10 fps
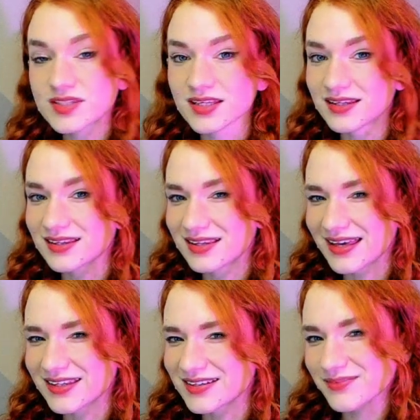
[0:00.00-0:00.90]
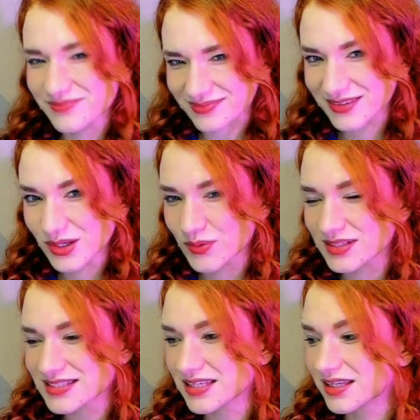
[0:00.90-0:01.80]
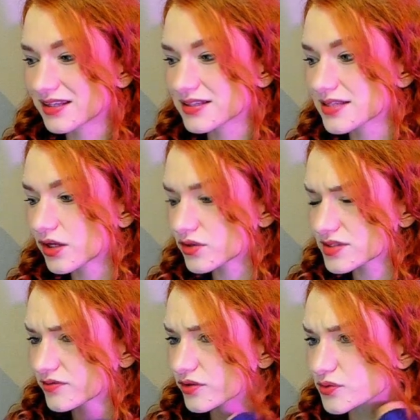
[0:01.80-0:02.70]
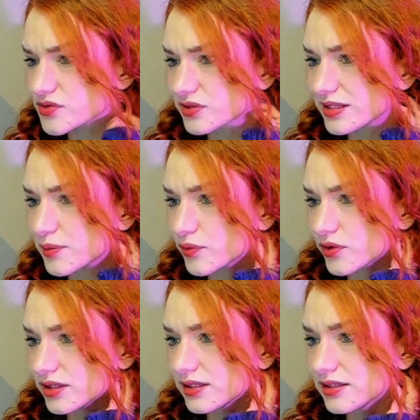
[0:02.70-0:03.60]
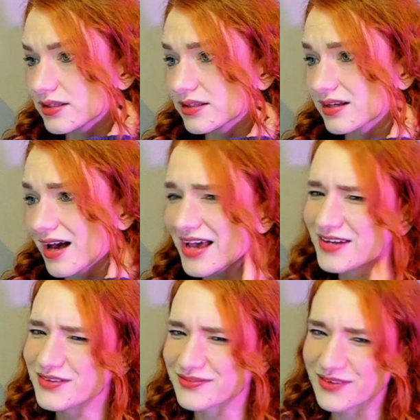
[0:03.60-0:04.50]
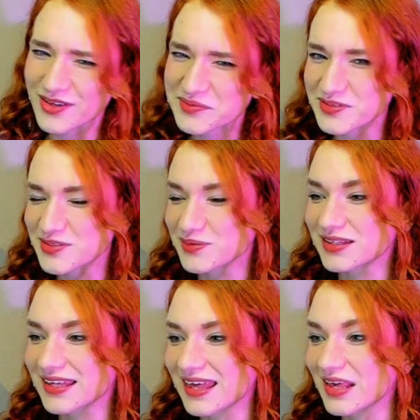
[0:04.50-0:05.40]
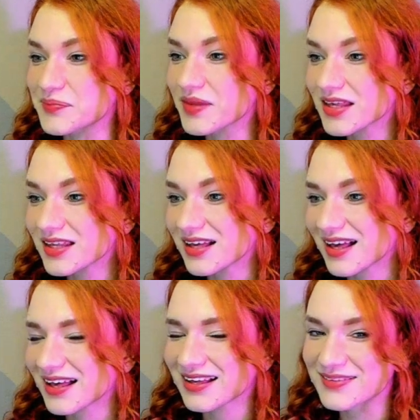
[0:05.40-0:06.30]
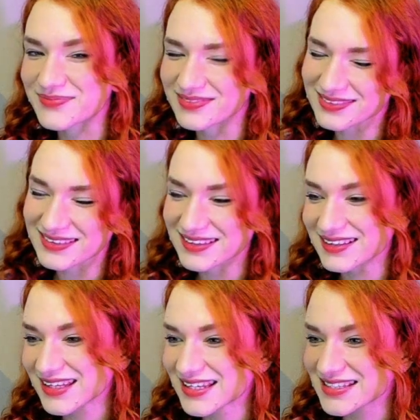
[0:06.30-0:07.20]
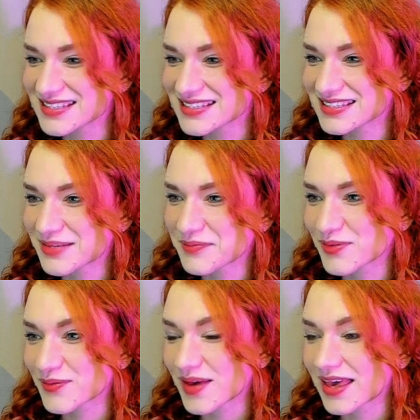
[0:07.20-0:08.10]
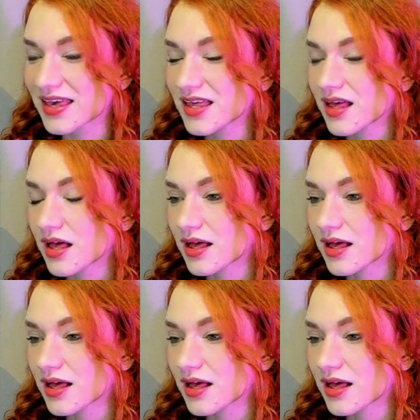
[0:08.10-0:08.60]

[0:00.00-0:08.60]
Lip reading: We see later, we'll see that this knight on c4 was really important. It kind of almost won the game in a simple way.